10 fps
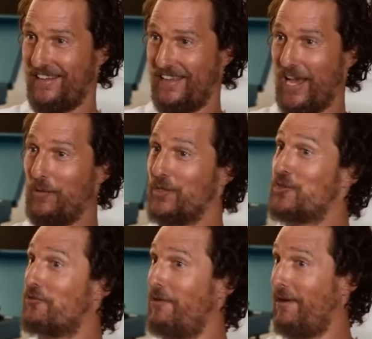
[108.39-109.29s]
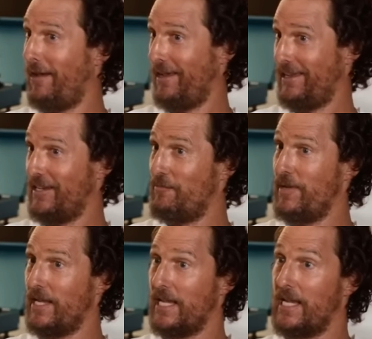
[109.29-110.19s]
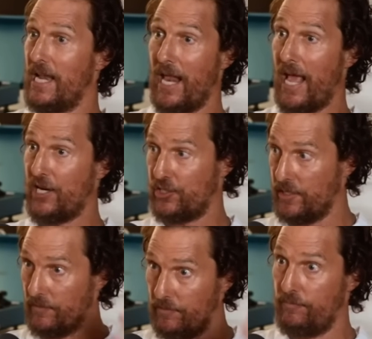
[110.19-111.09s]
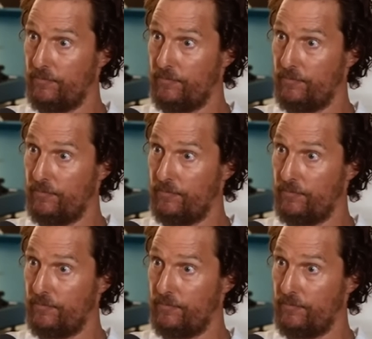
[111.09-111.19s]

I was trying to be and not actually